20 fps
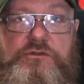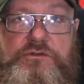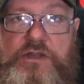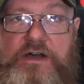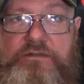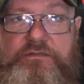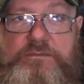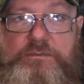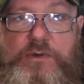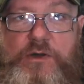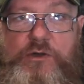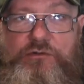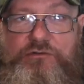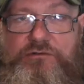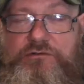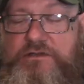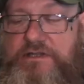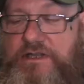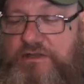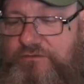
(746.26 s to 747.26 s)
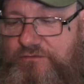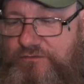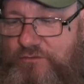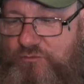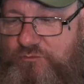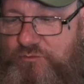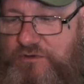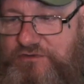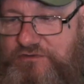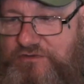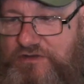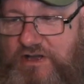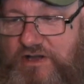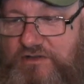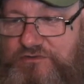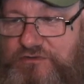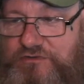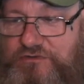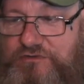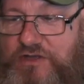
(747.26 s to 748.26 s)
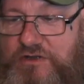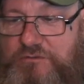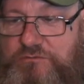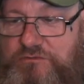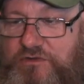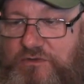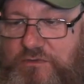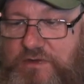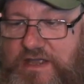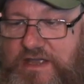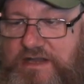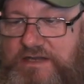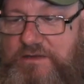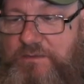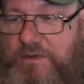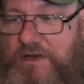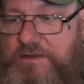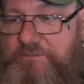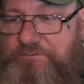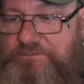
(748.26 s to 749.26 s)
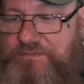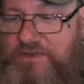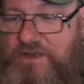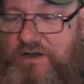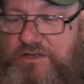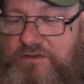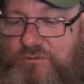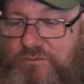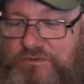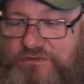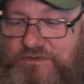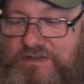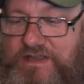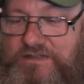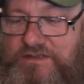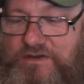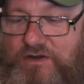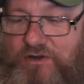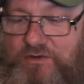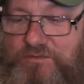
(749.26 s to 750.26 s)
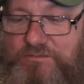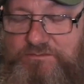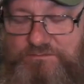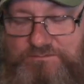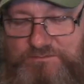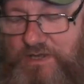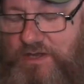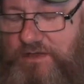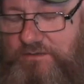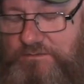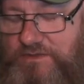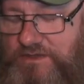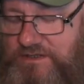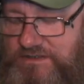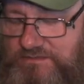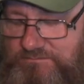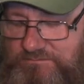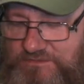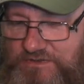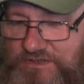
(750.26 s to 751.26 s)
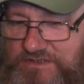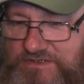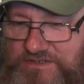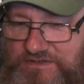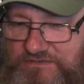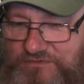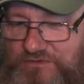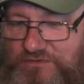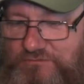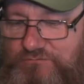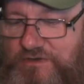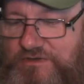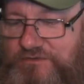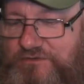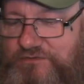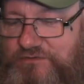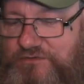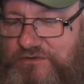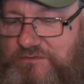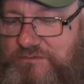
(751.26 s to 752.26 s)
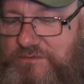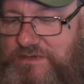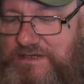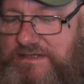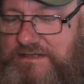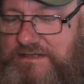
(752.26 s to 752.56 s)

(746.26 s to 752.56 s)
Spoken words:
Nothing personal against Thornbridge, I just don't do it anyway. I always get the hop, the yeast residue